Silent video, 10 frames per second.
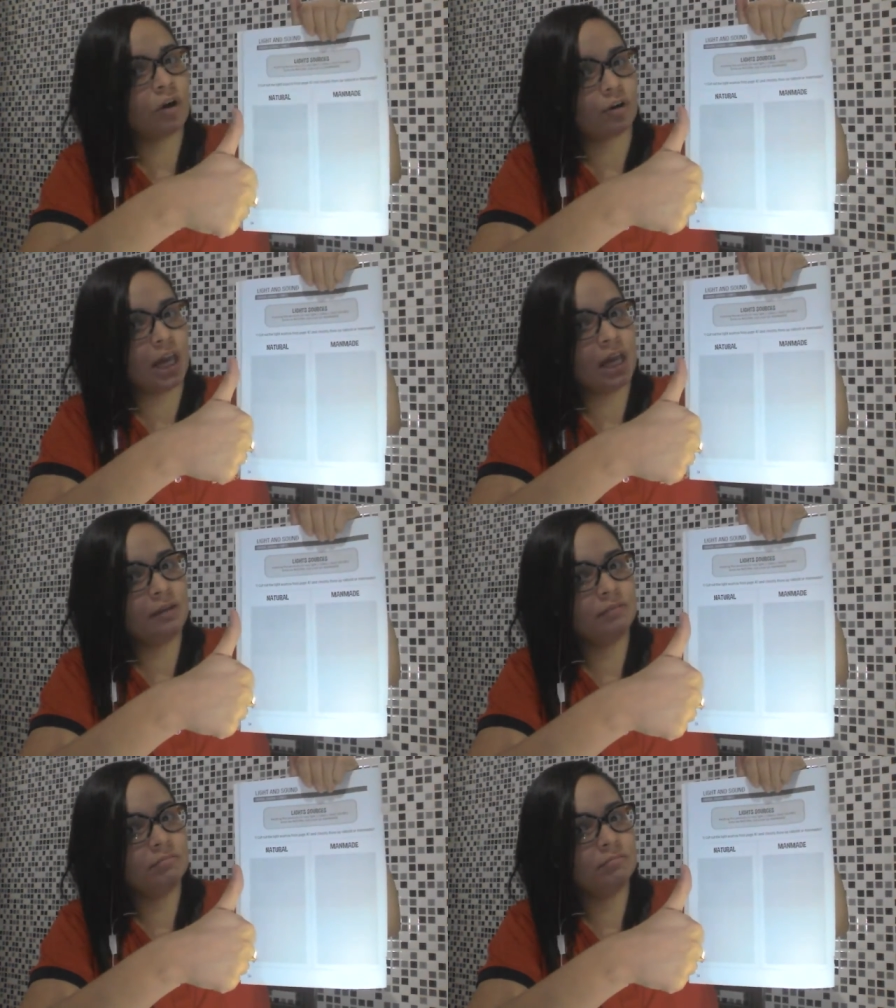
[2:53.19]

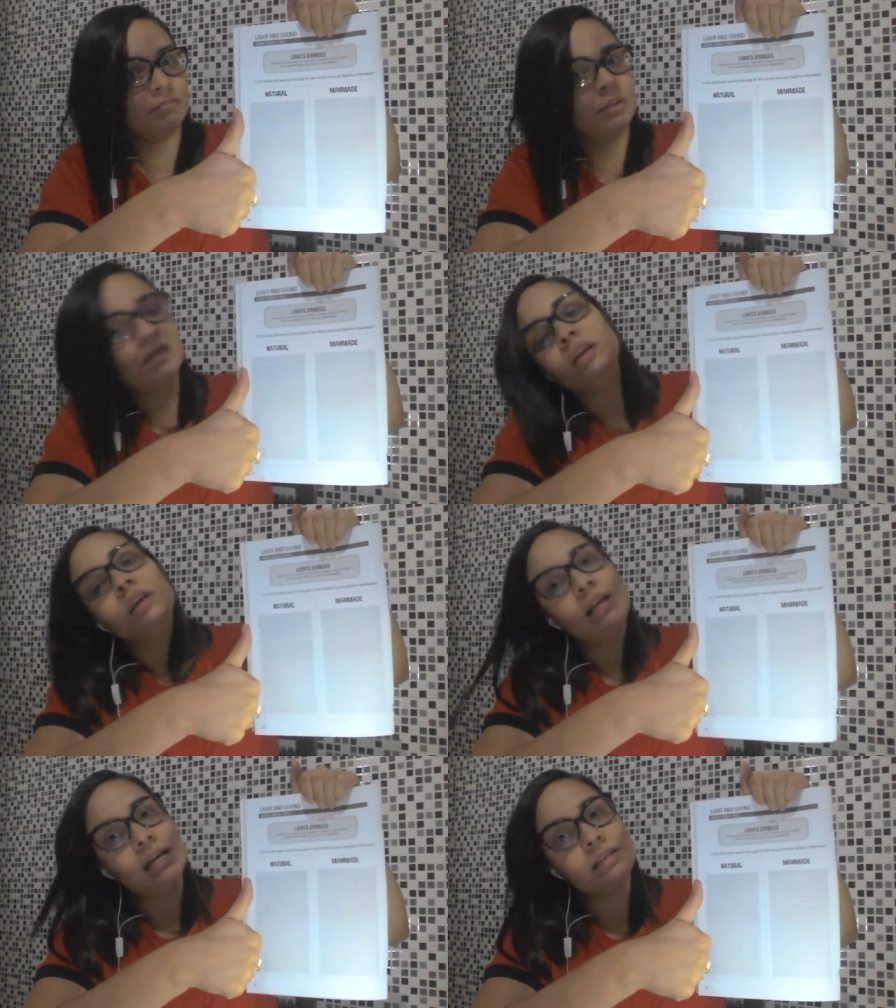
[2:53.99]
Okay?
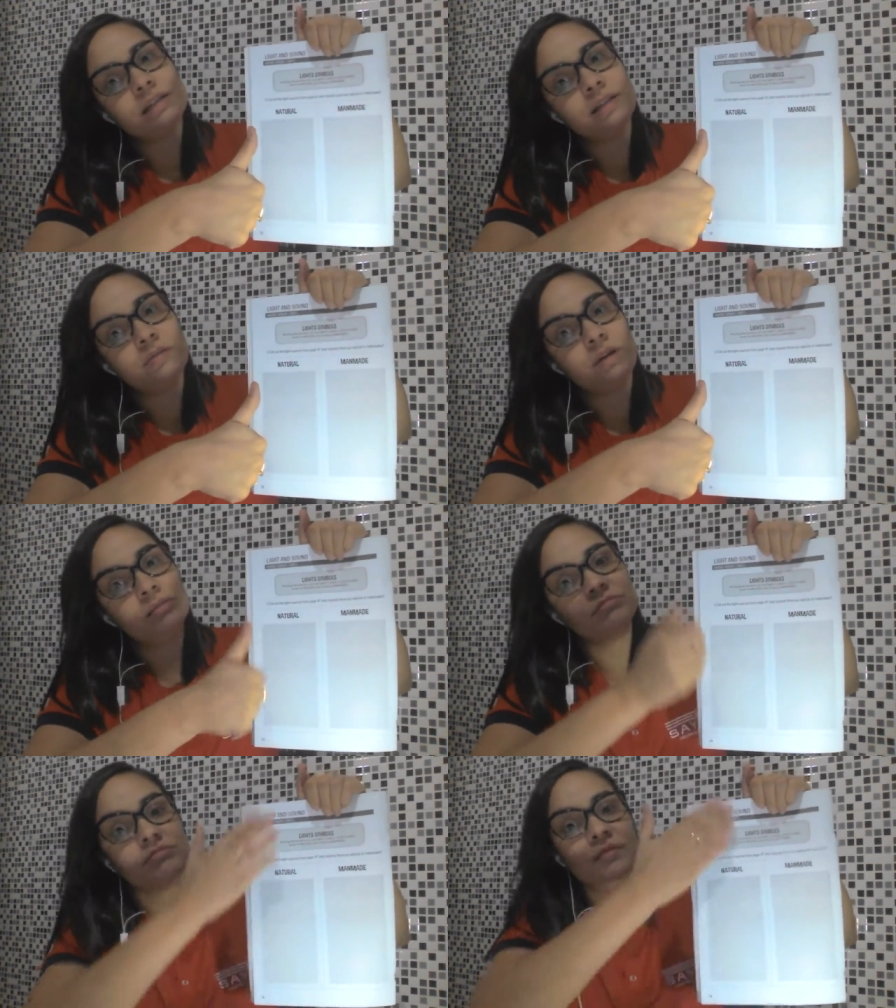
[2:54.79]
Yes, terceiro
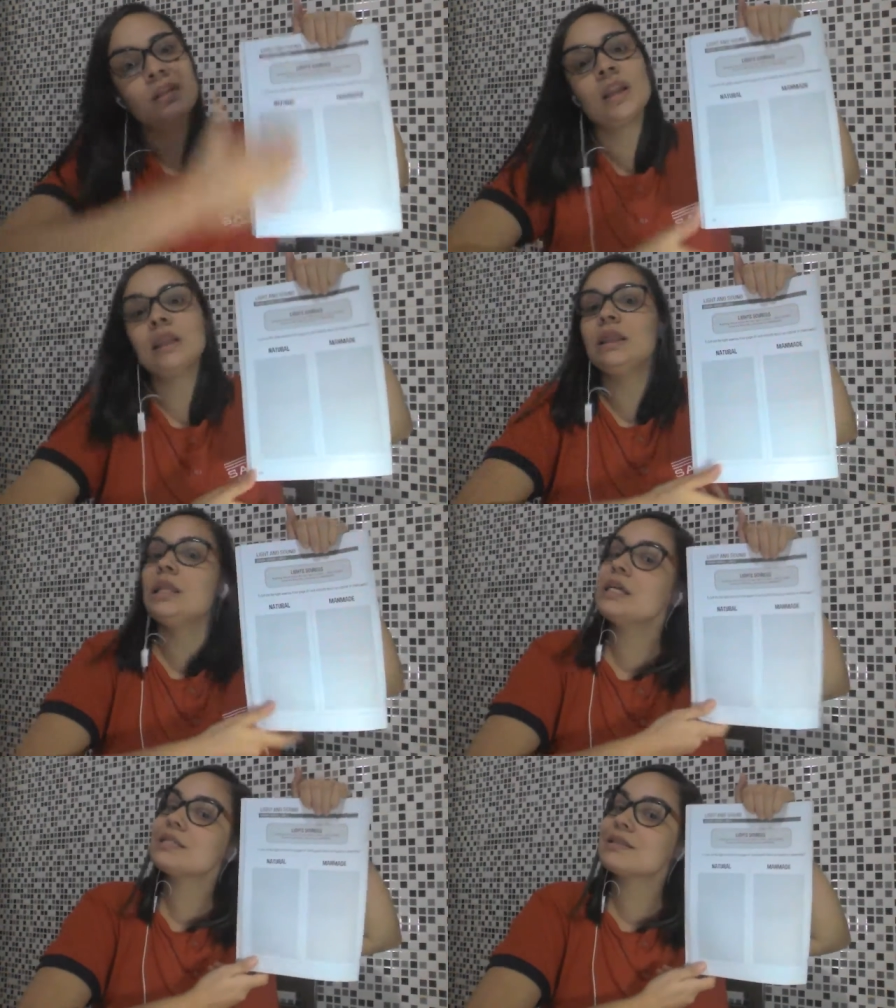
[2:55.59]
ano?
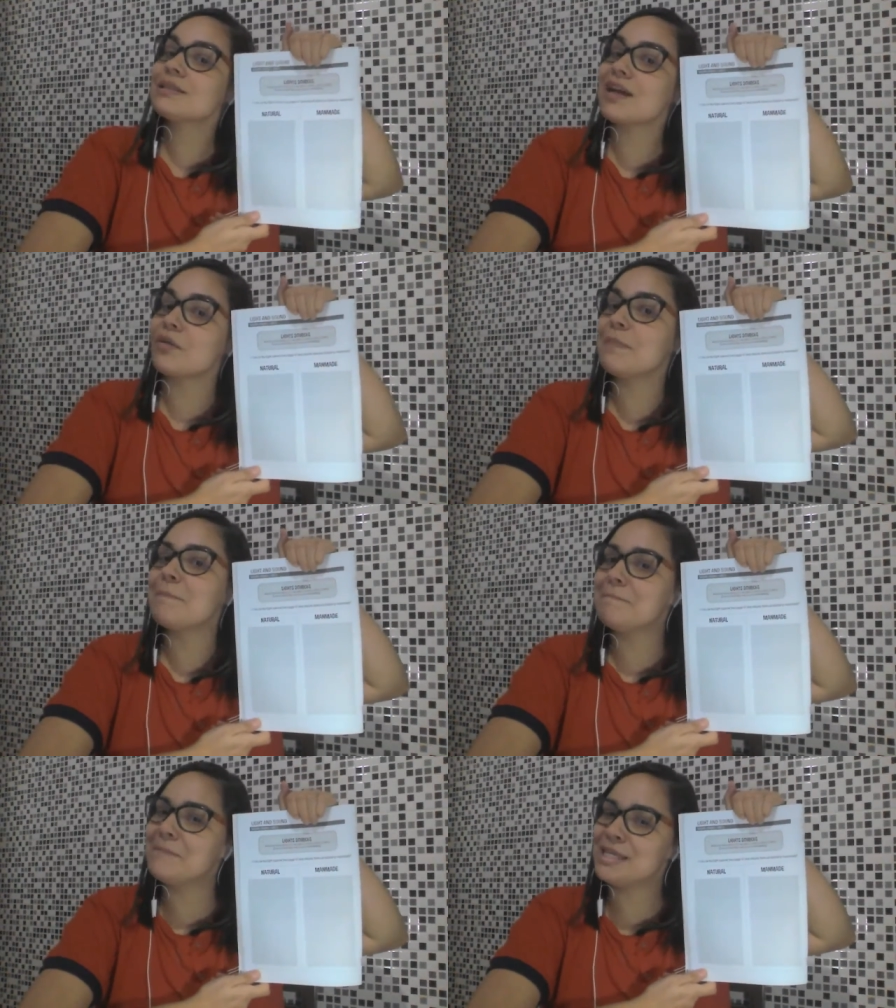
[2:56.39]
This is our
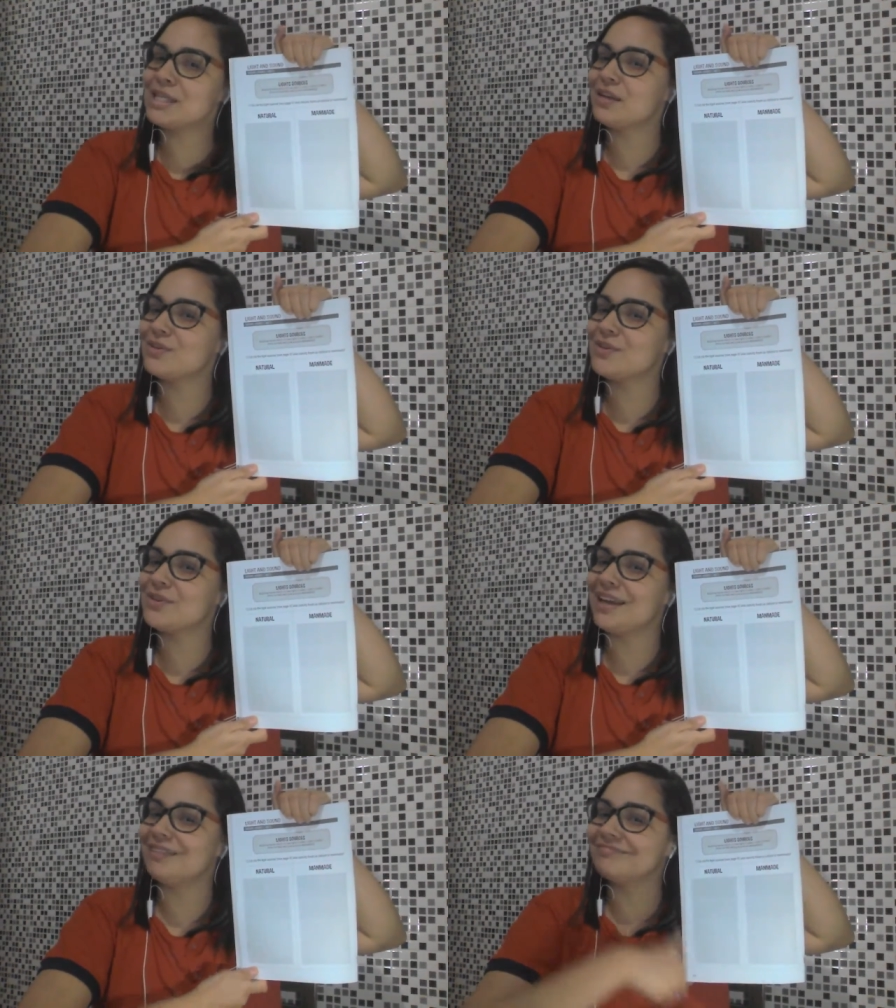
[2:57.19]
mission
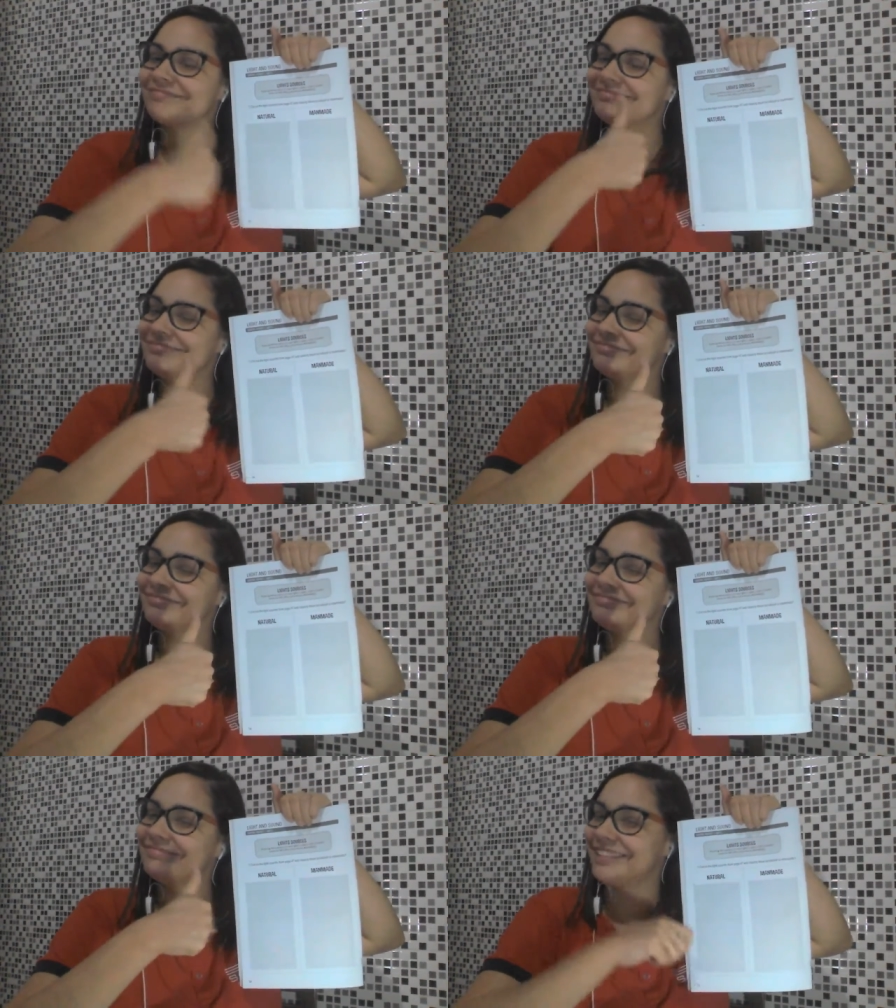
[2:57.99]
today.
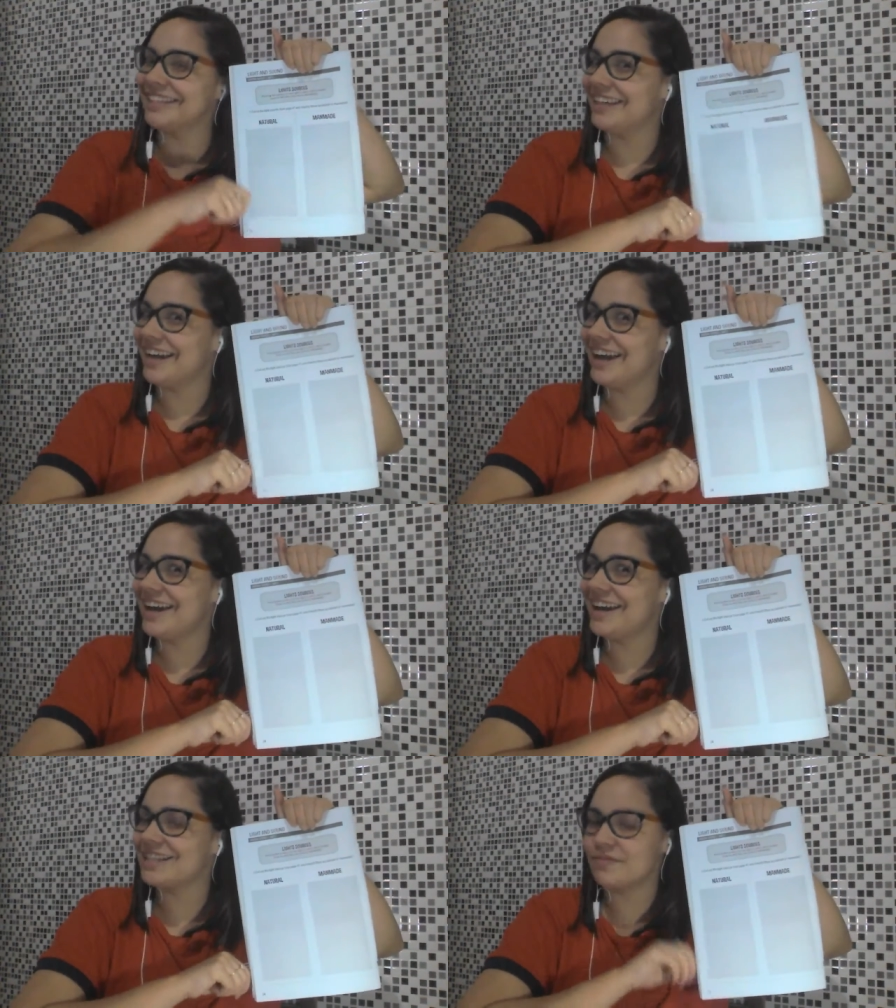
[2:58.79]

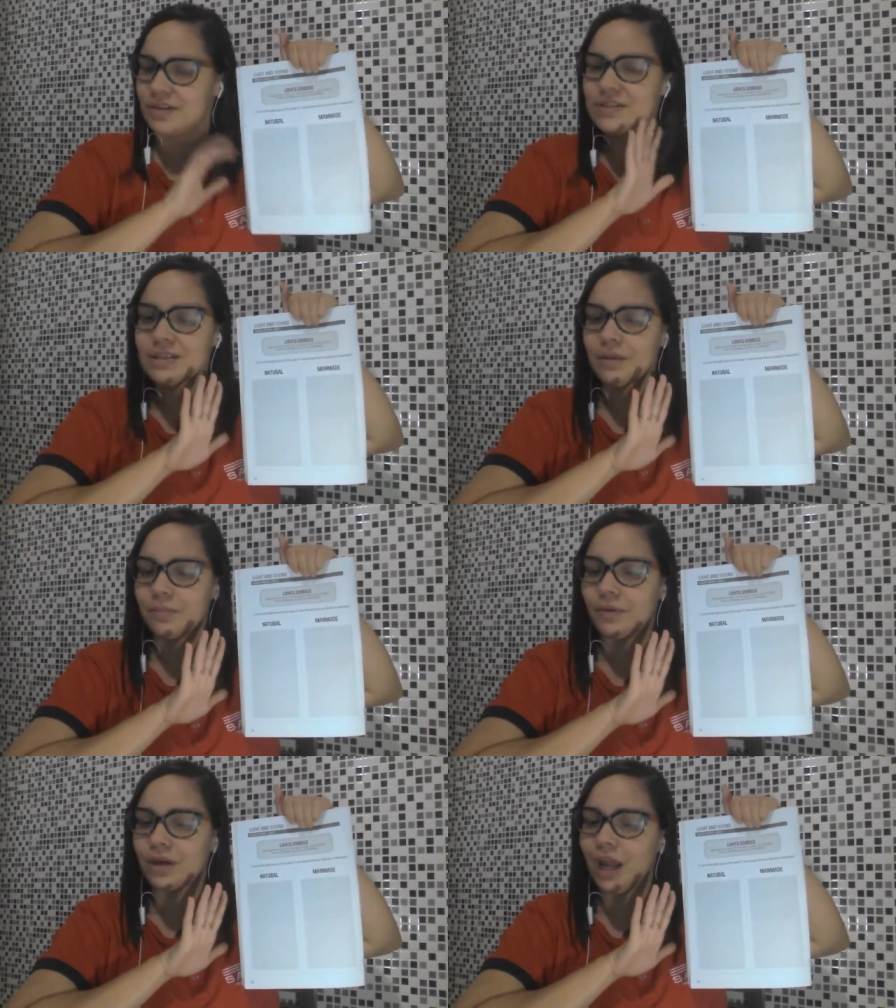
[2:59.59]
Yes, very
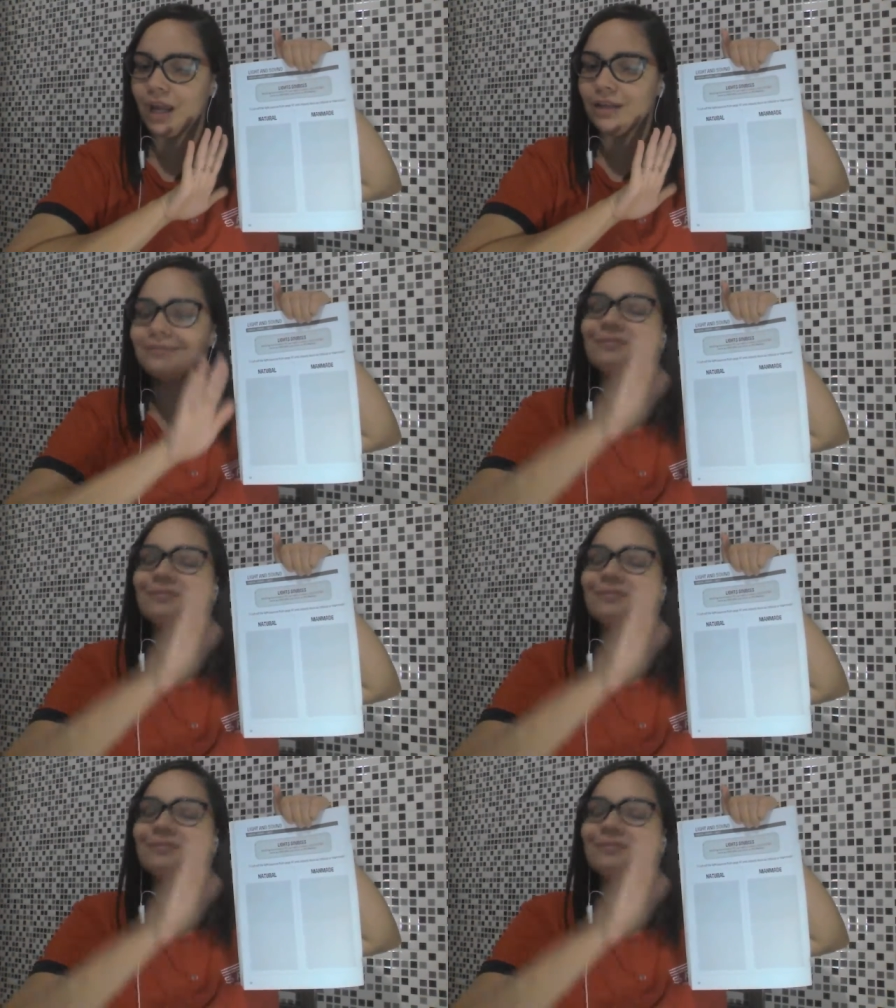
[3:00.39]
simple, okay?